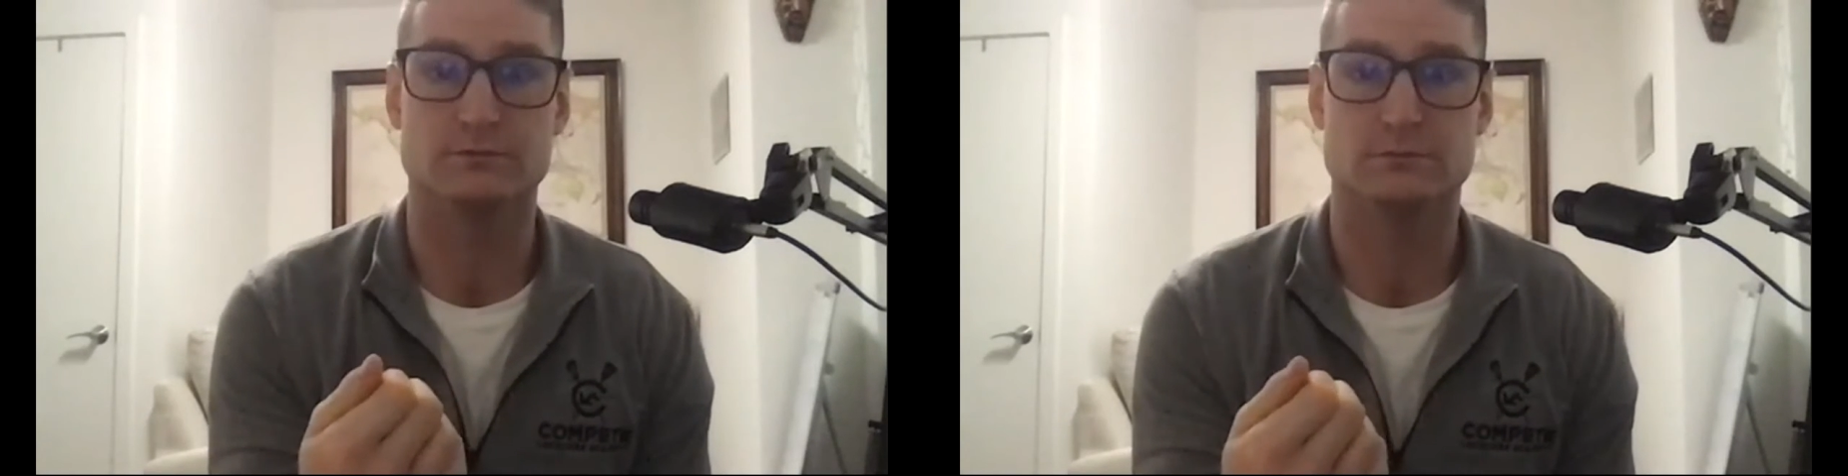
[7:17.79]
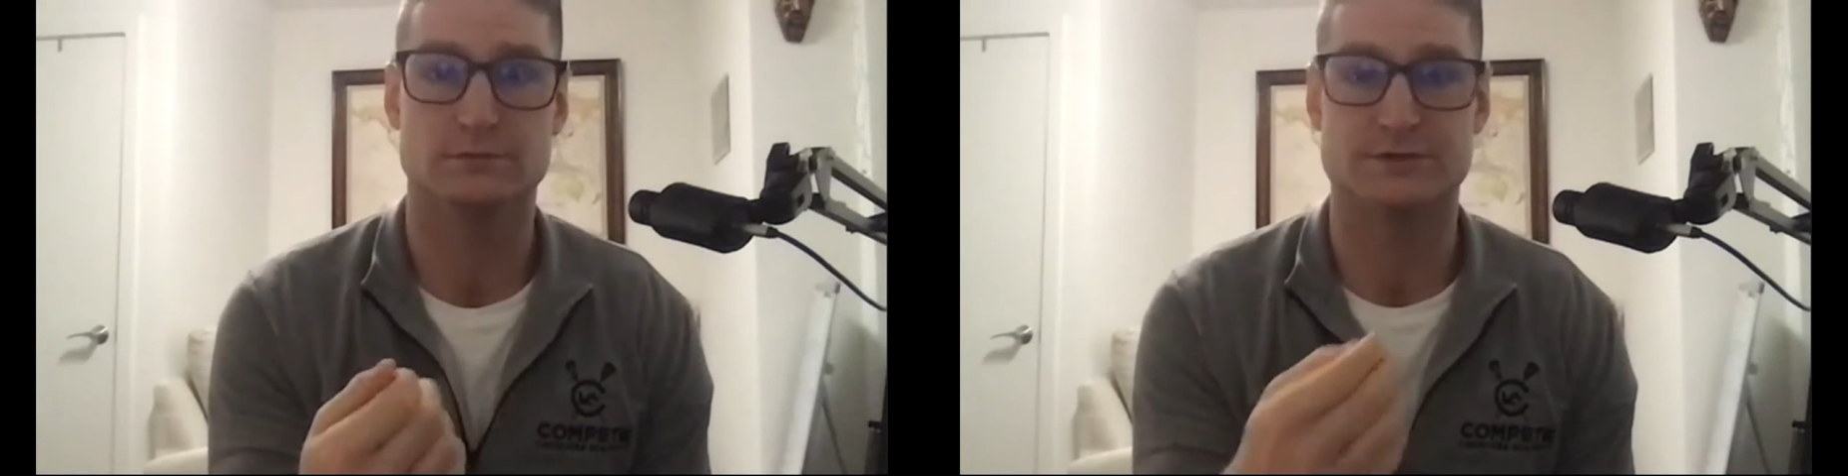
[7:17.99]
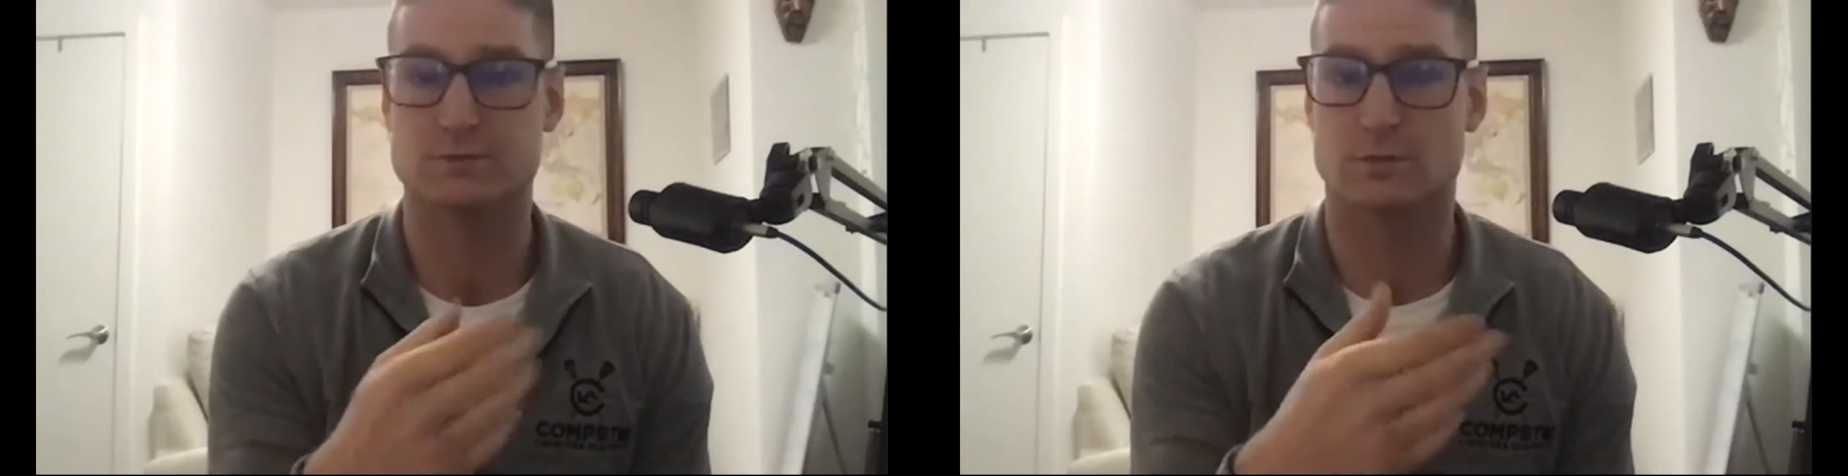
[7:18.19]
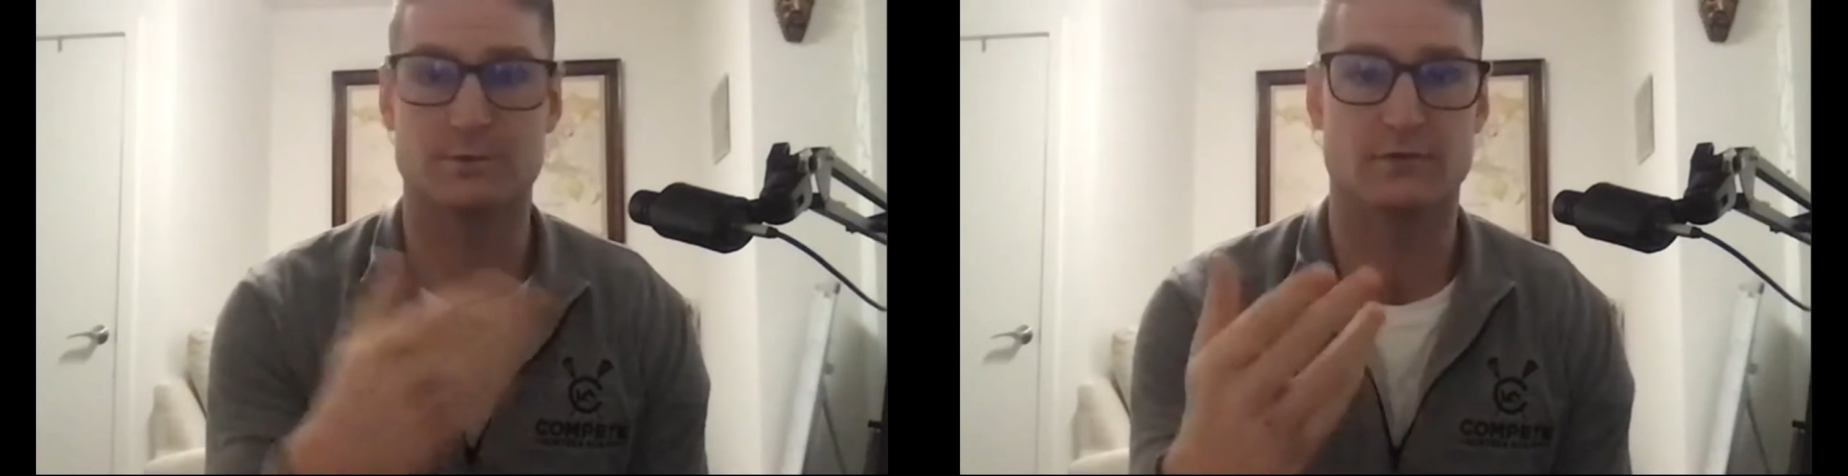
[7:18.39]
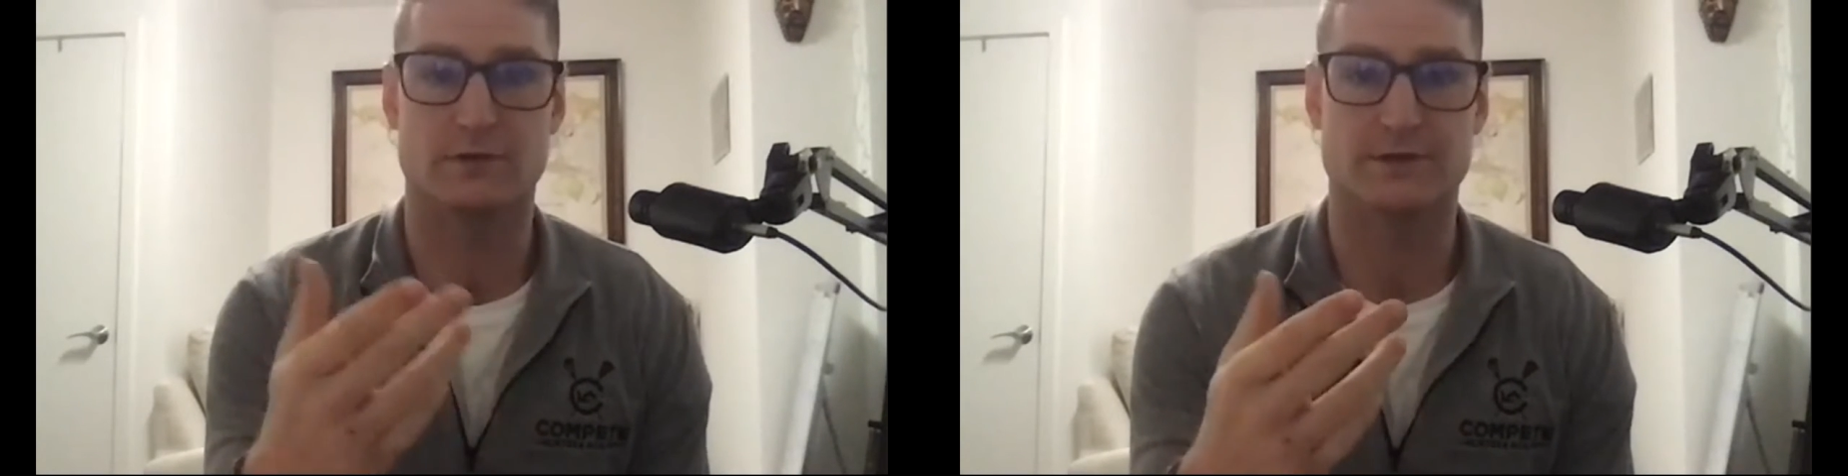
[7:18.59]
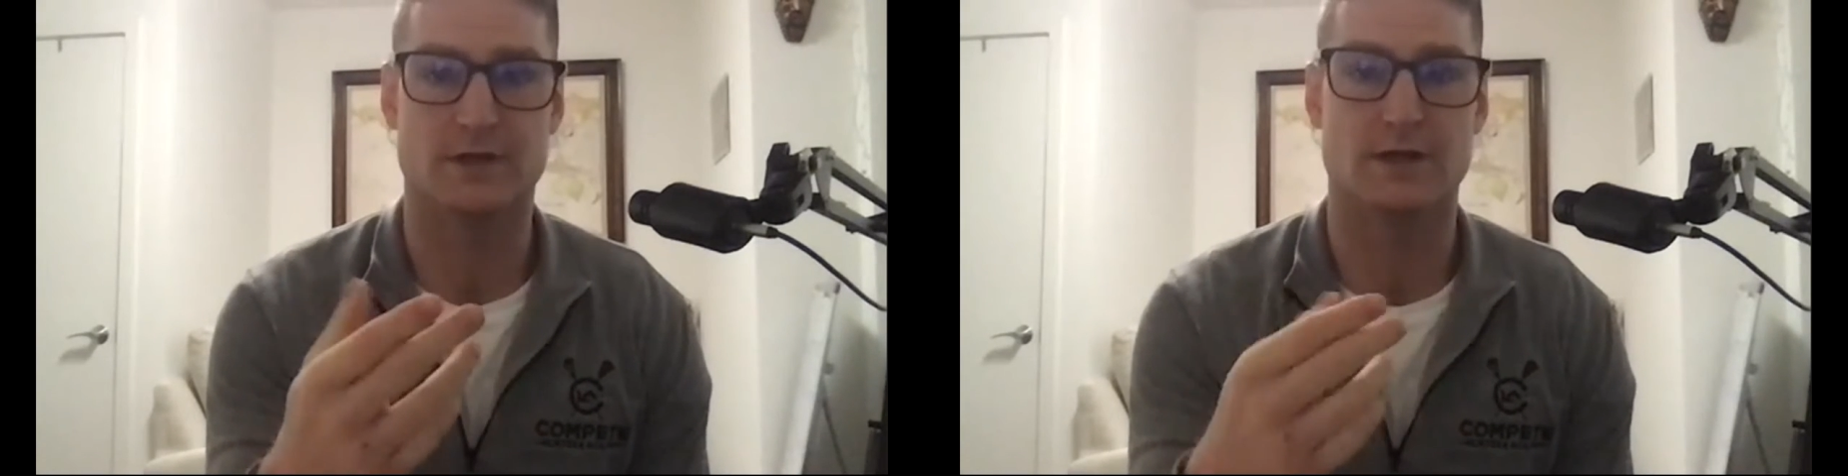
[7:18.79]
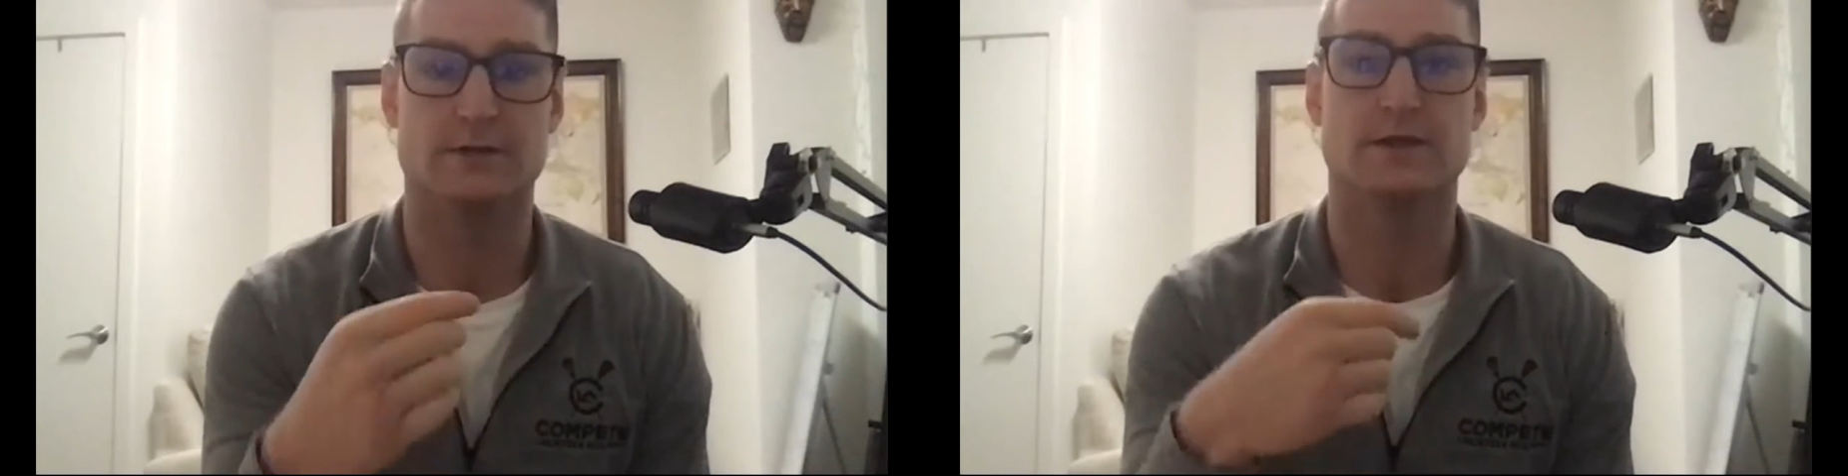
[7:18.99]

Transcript: which is what we've already done.